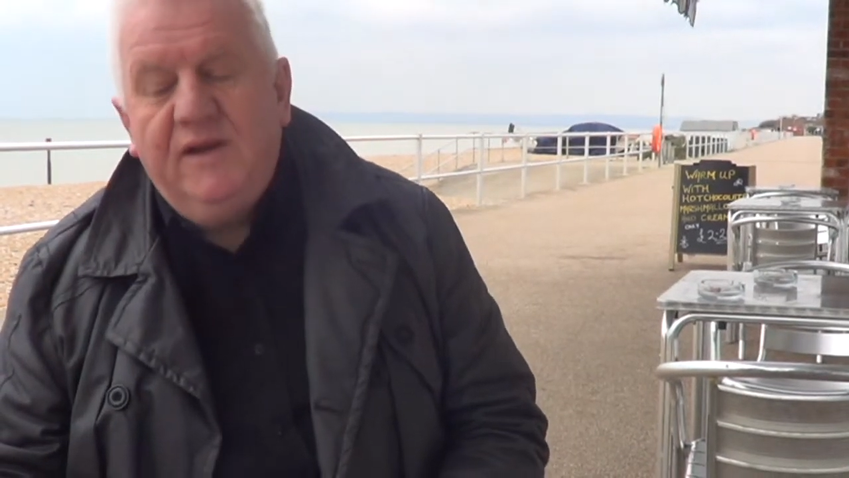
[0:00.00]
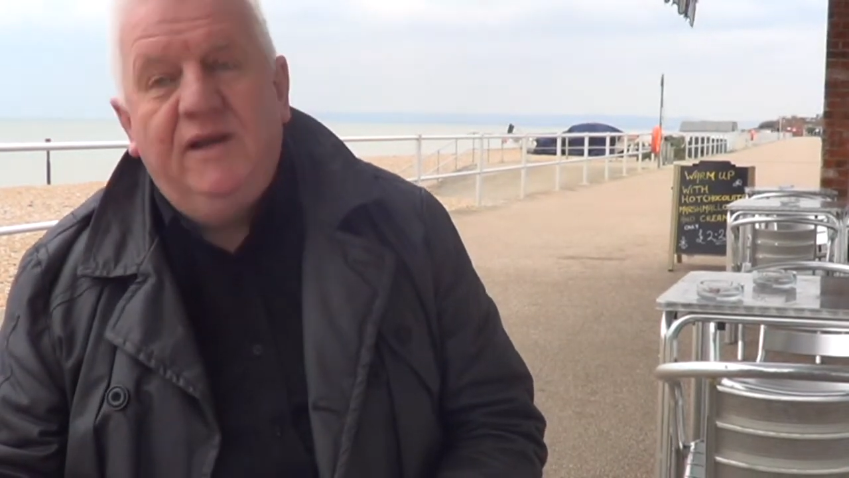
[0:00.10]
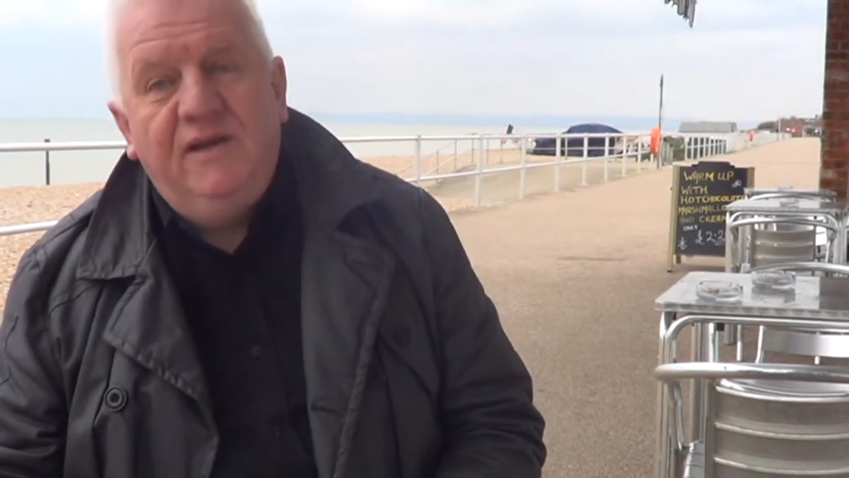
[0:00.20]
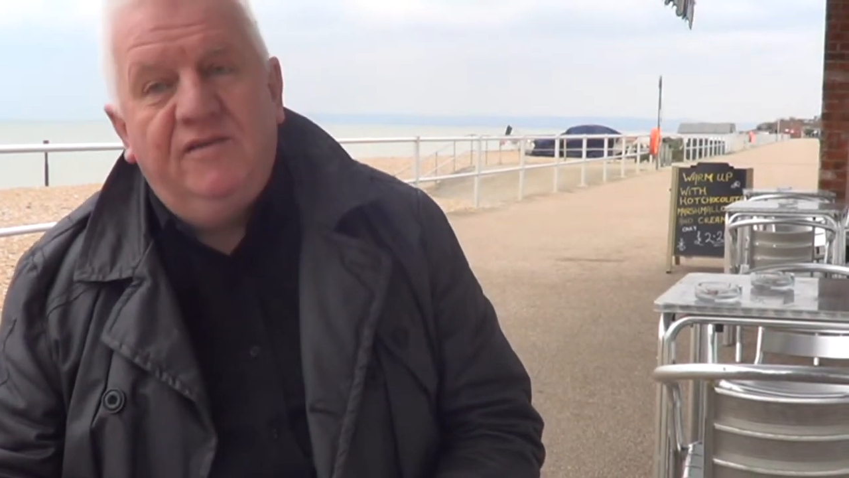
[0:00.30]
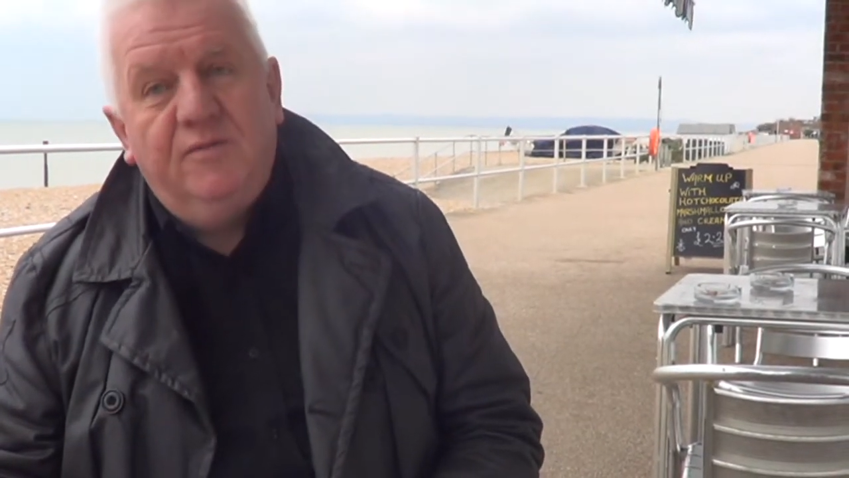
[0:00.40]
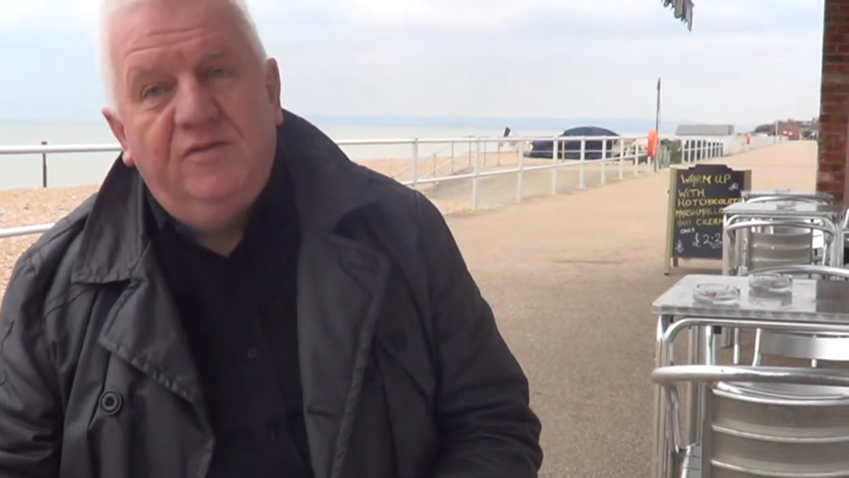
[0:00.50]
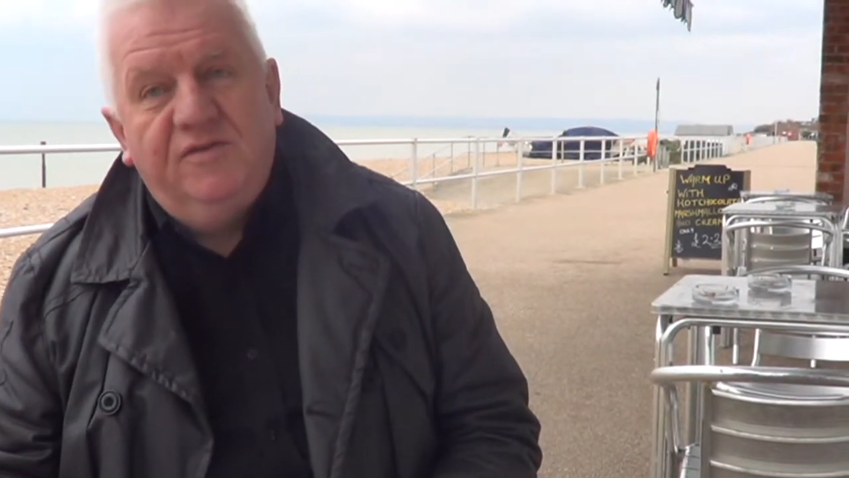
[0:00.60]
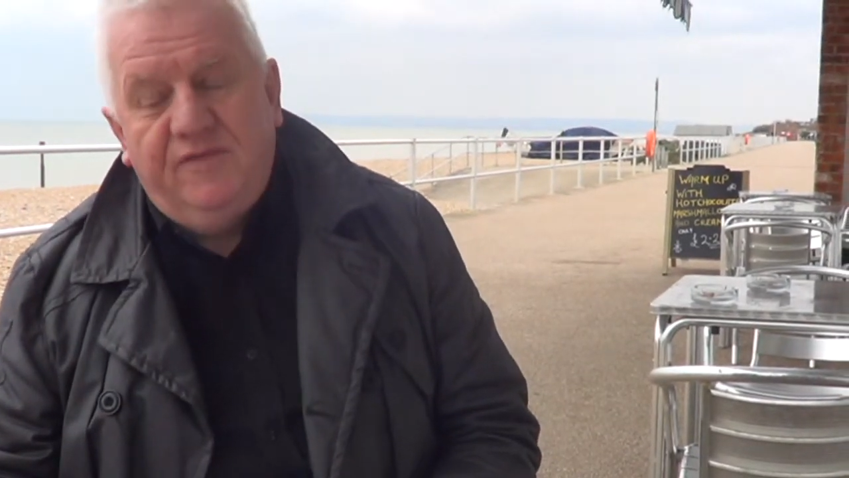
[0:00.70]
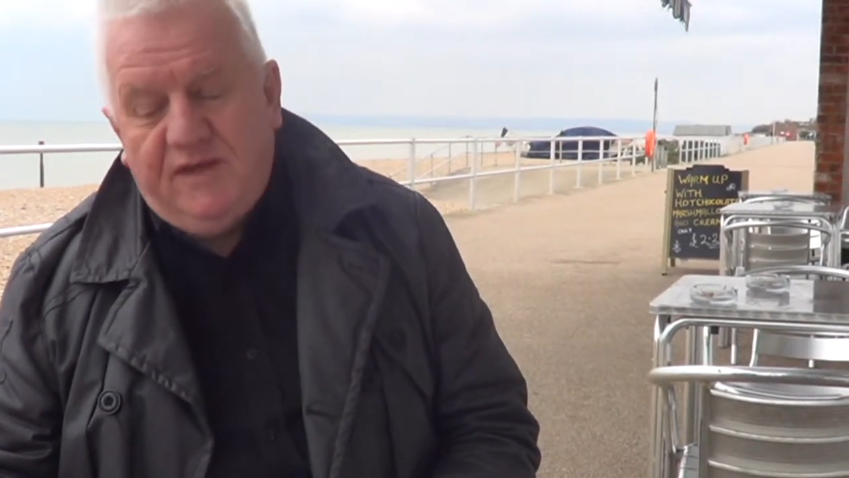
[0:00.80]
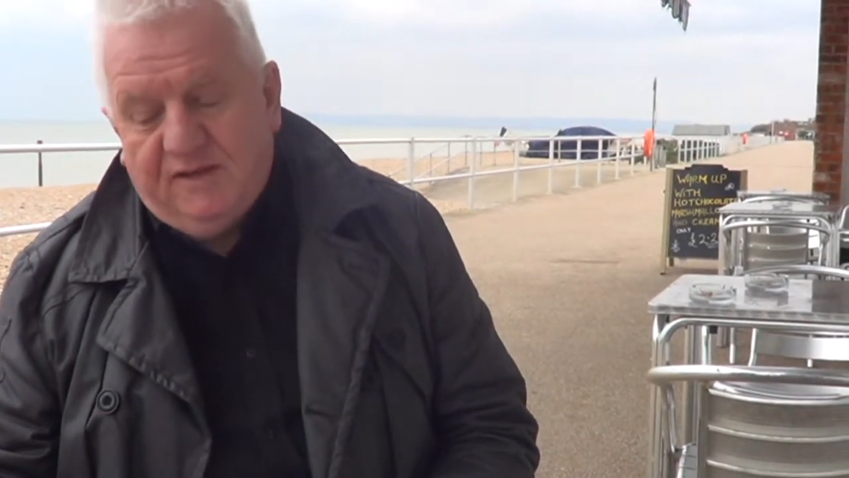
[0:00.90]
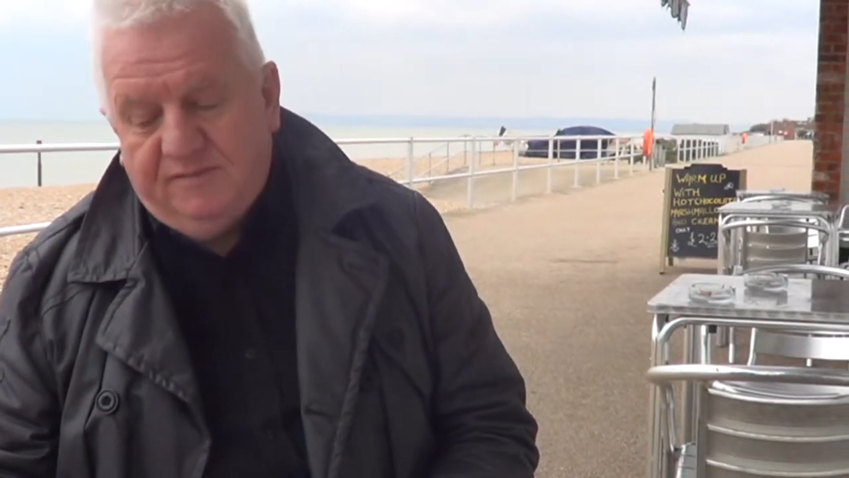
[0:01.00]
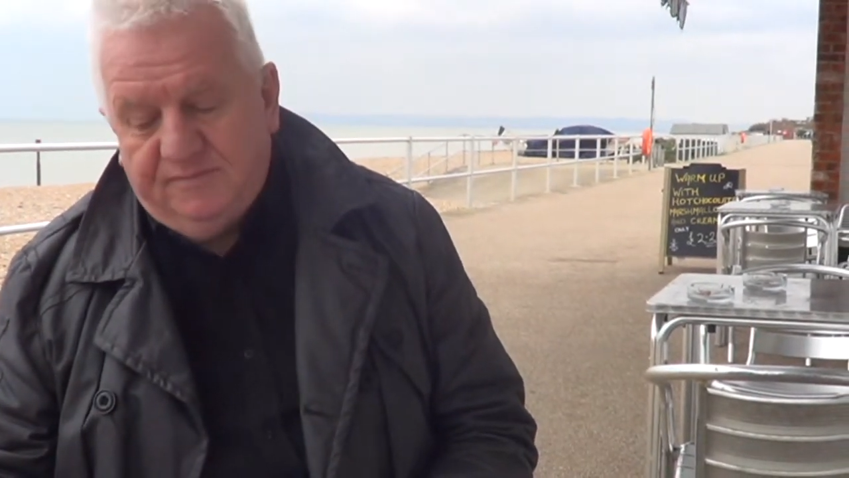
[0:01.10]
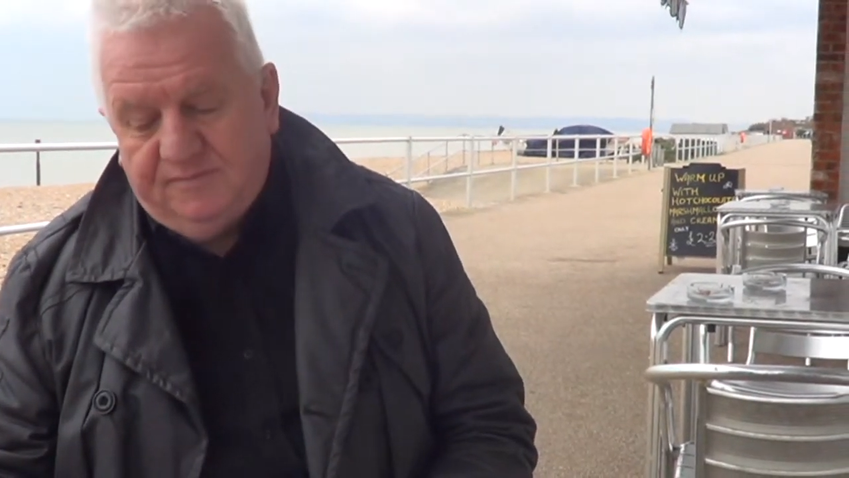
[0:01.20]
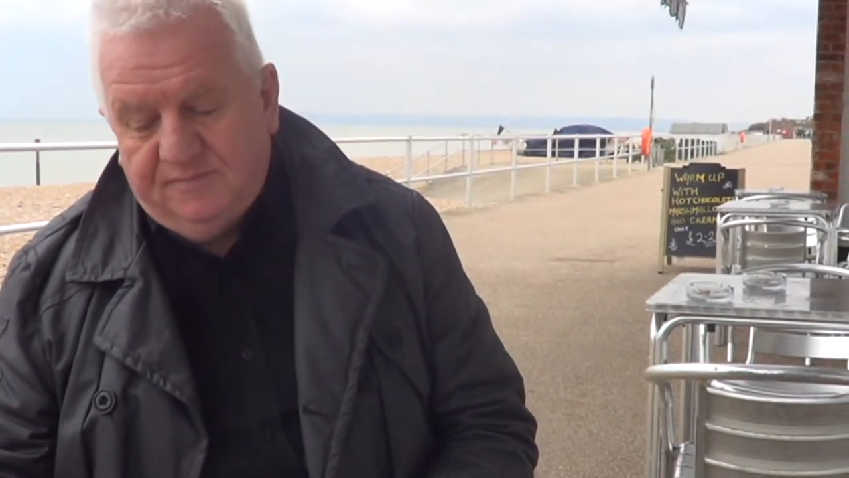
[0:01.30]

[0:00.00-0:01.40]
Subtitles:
Where the needs are more severe,